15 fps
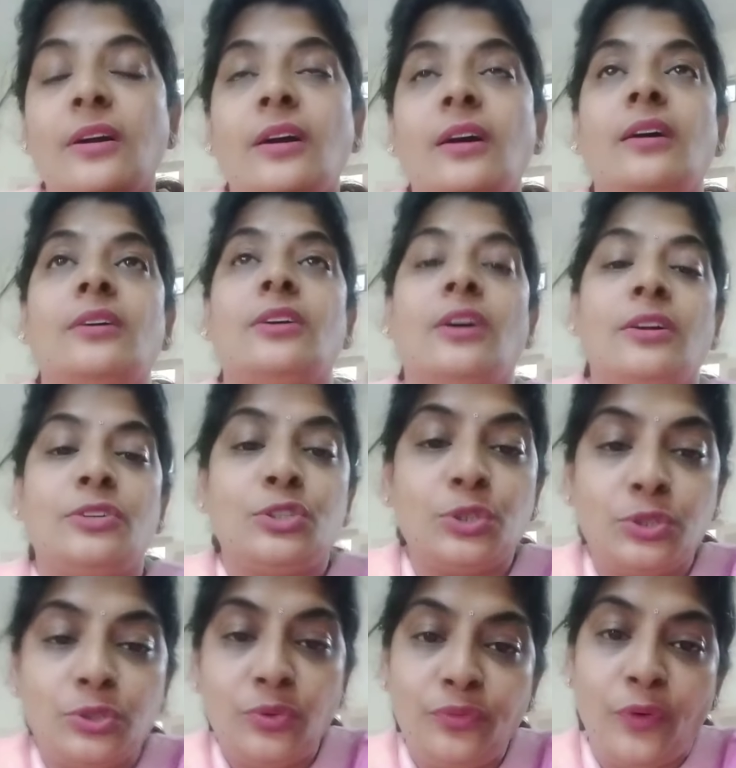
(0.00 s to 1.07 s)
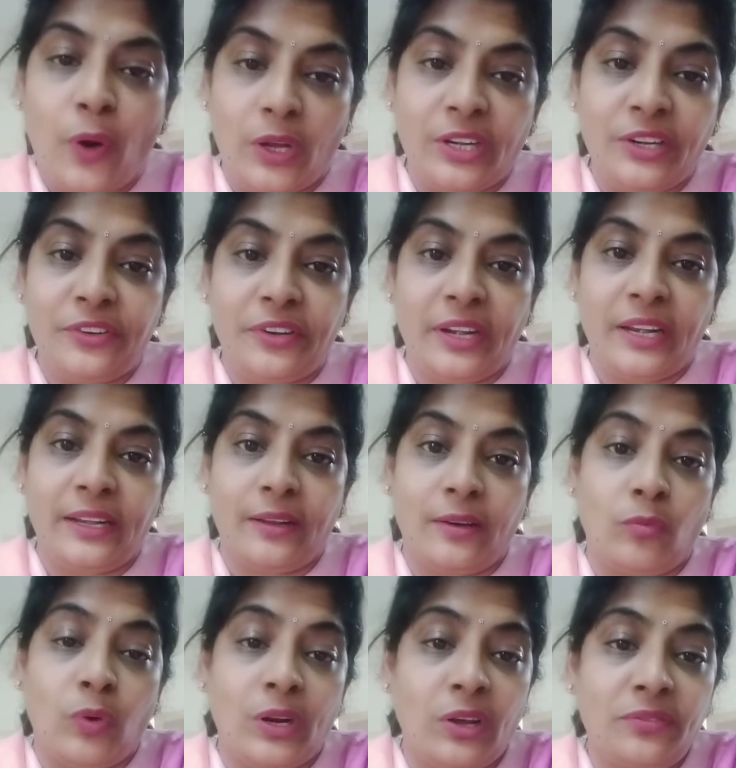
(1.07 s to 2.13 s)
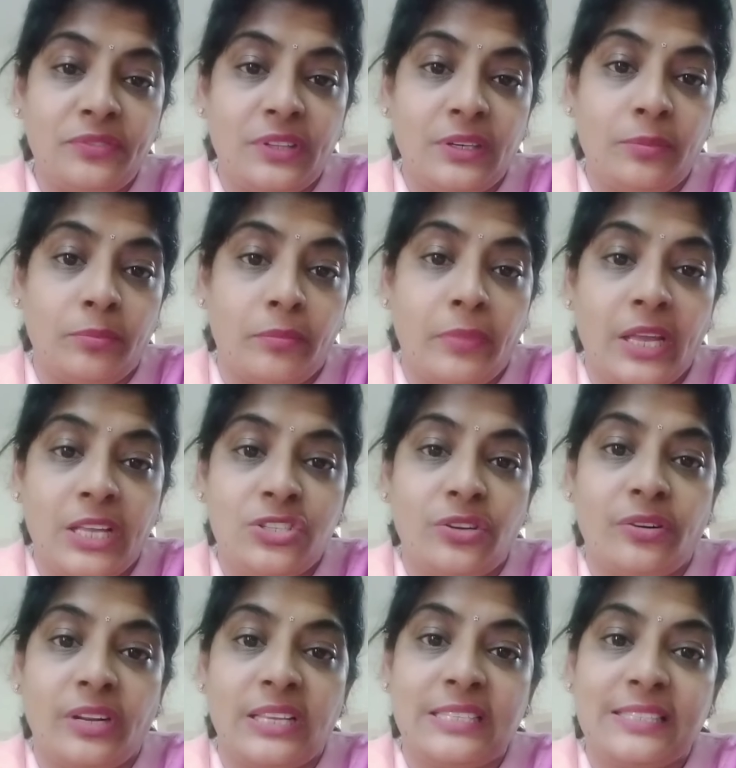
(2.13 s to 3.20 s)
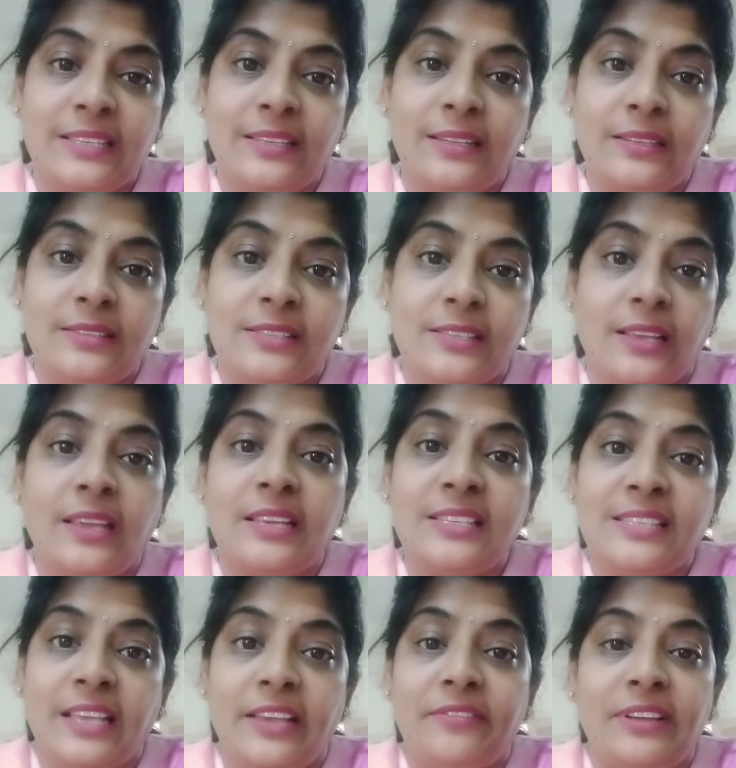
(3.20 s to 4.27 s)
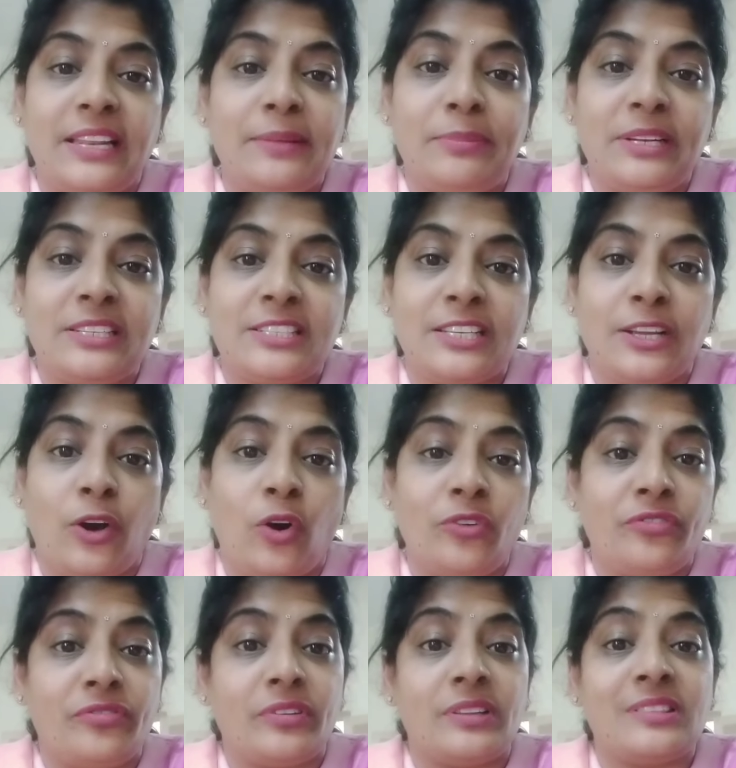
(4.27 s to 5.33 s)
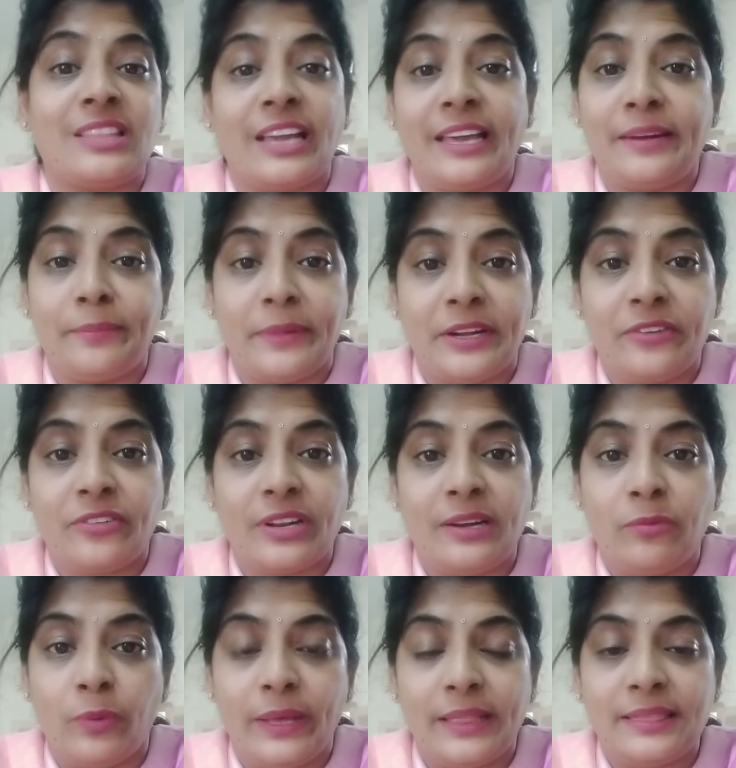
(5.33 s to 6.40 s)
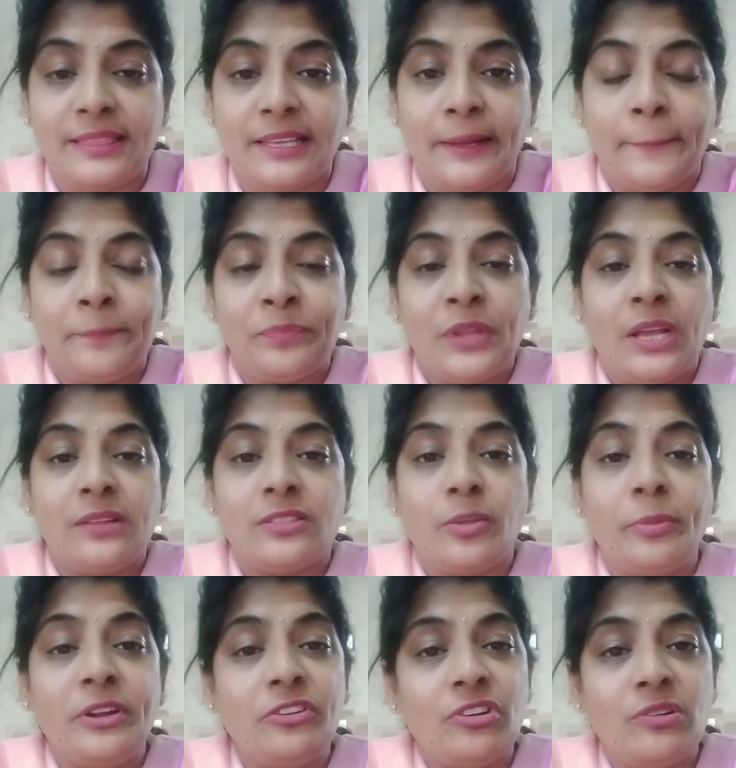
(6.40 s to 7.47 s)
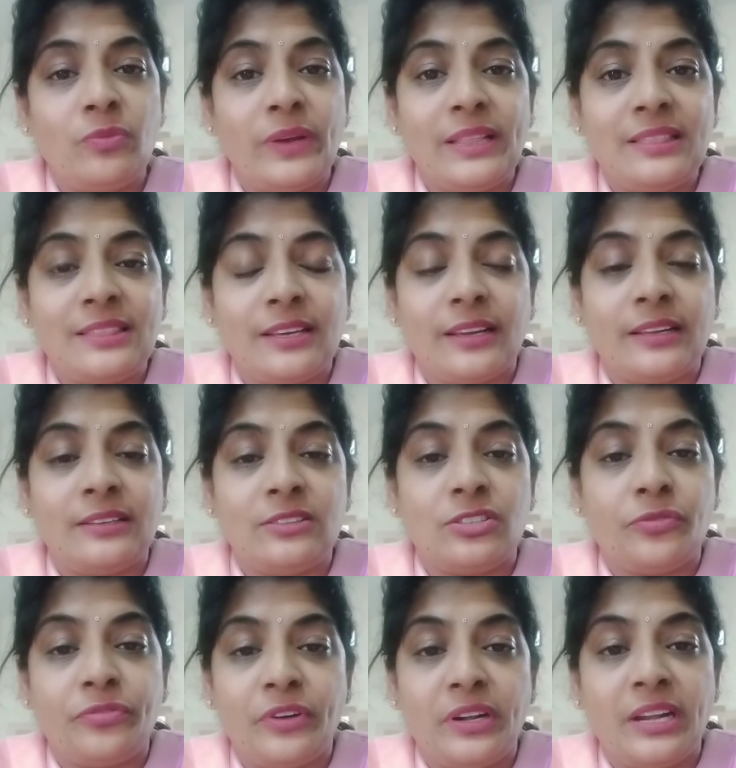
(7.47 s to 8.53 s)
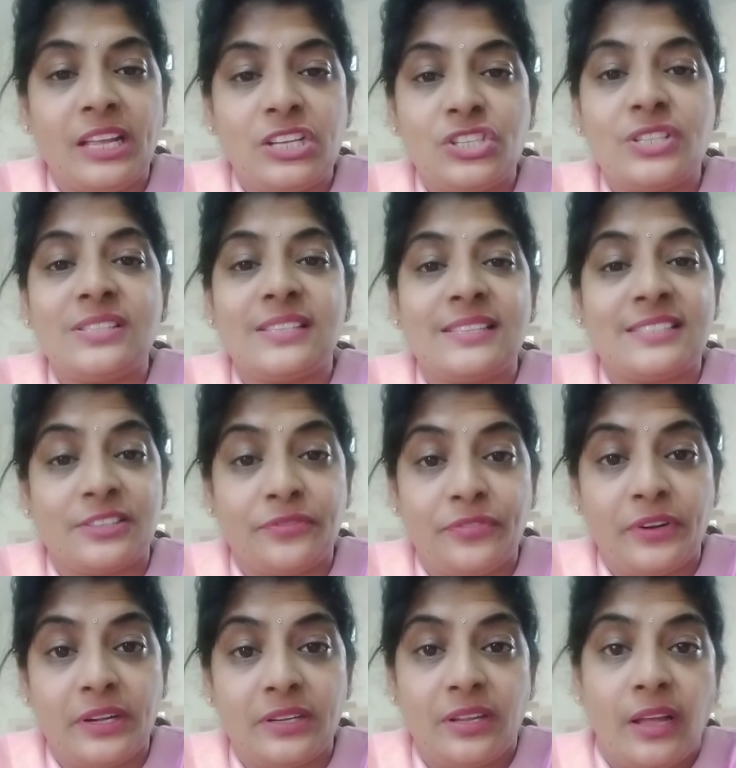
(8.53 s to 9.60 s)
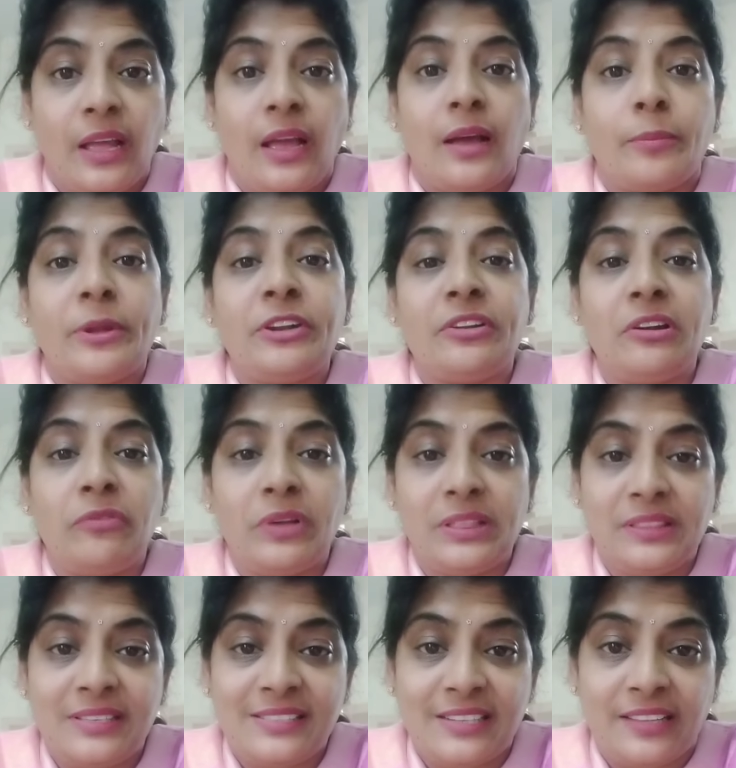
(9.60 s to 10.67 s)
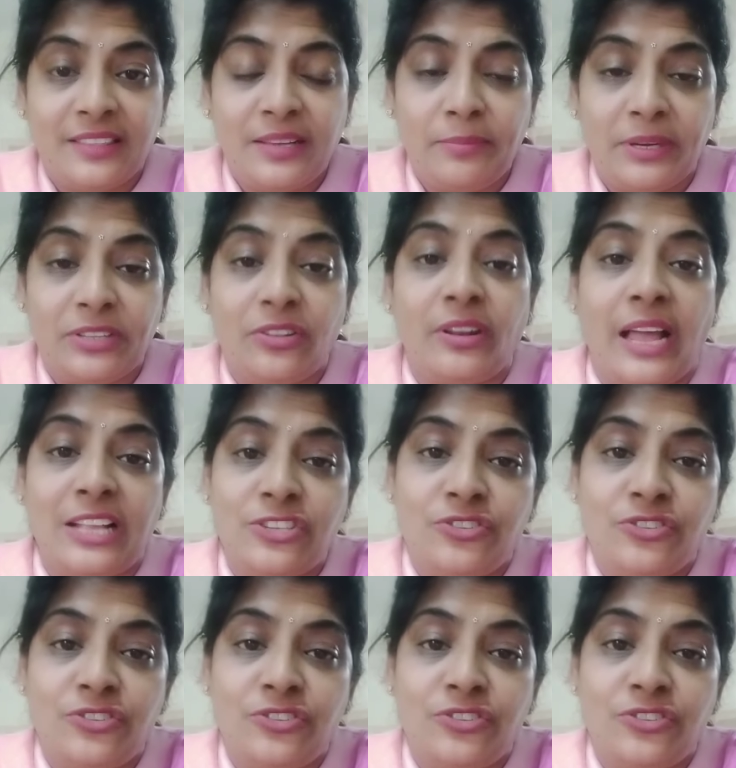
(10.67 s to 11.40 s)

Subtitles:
to do foreign trade. One of the major reasons is availability of their mineral wealth. The mineral wealth in different nations is different. Mineral wealth is nothing but the natural